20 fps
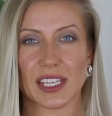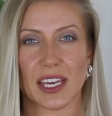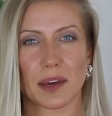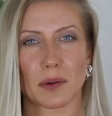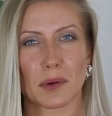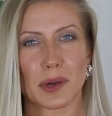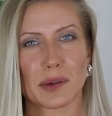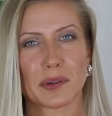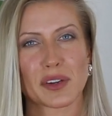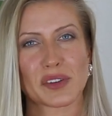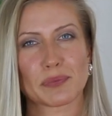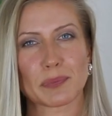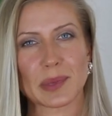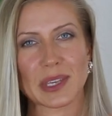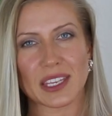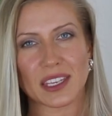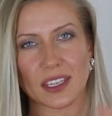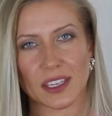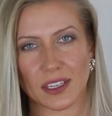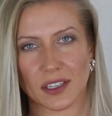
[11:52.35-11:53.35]
However,
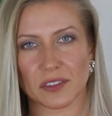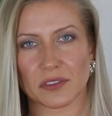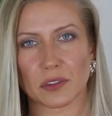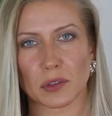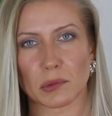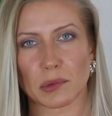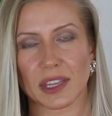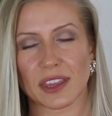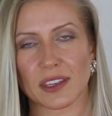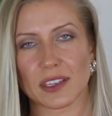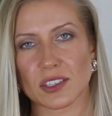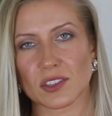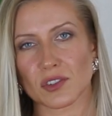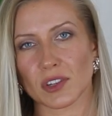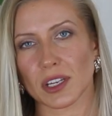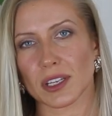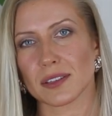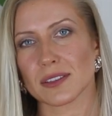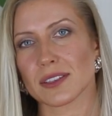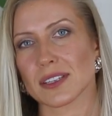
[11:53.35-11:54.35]
be careful with this
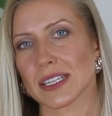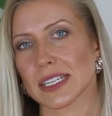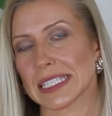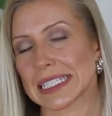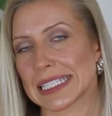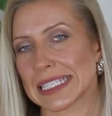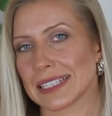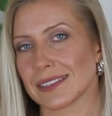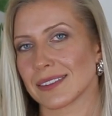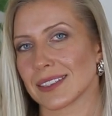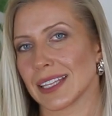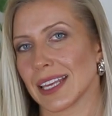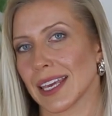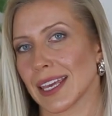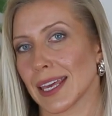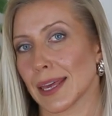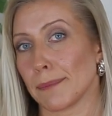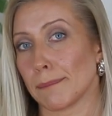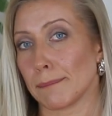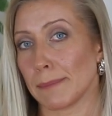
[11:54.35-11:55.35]
trend since they
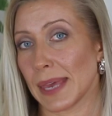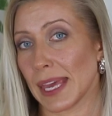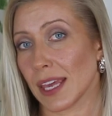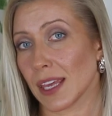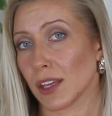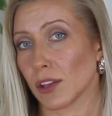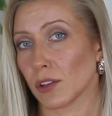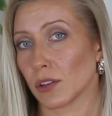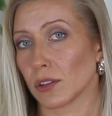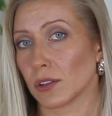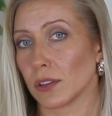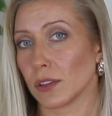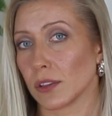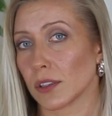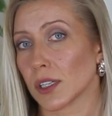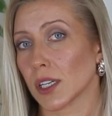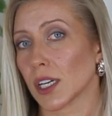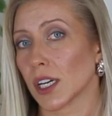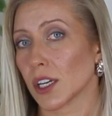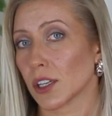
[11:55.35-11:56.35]
can make you
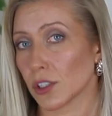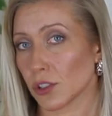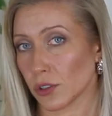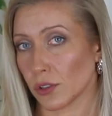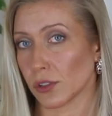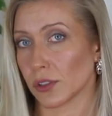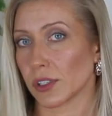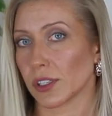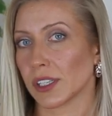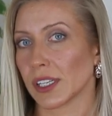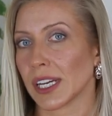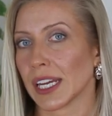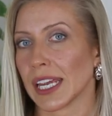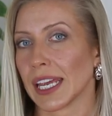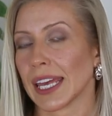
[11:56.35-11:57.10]
look shorter